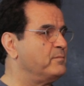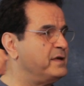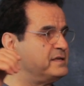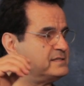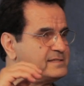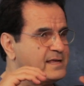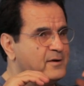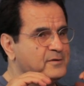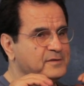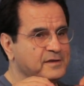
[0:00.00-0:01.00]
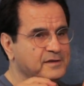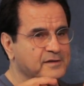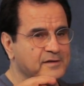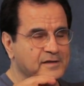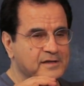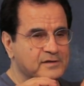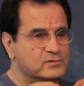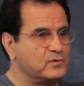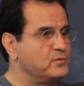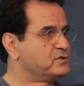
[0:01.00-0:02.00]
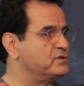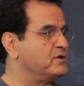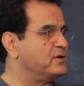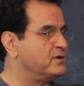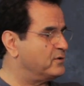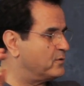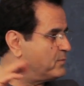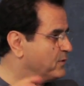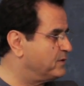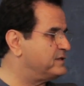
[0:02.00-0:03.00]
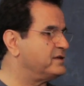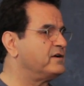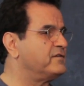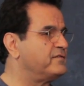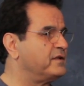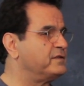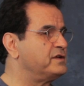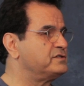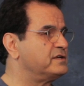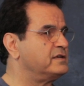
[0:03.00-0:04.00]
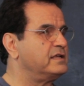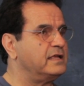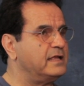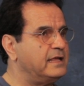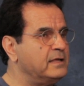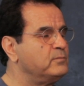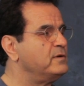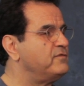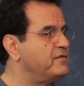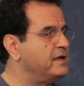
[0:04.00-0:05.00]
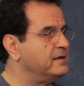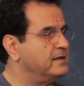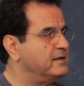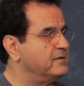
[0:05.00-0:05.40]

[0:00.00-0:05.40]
best sound social or political foundation, it will fail.